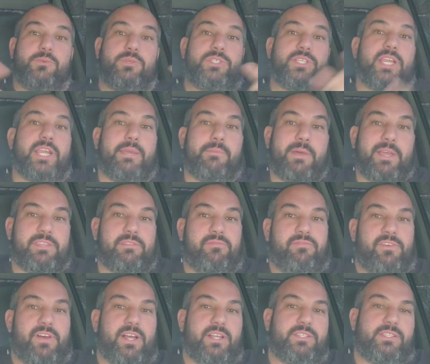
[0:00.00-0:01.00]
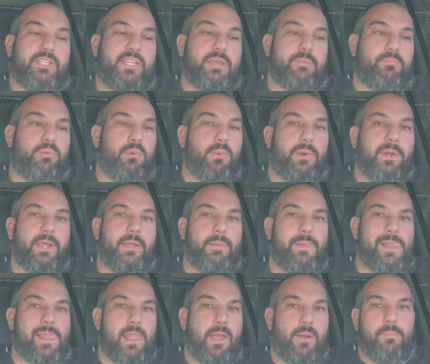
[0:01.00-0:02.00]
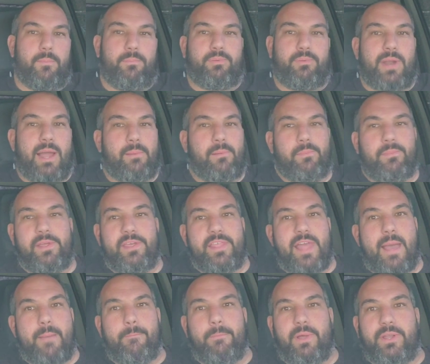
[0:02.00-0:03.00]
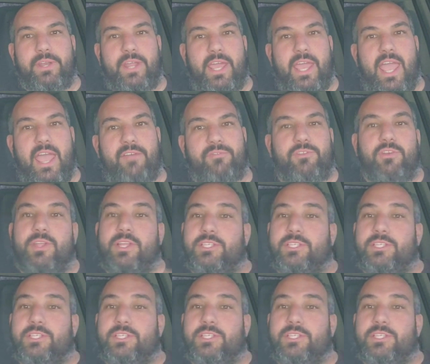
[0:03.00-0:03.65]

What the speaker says: We're sending them out to Fonz to get ported probably that Monday after.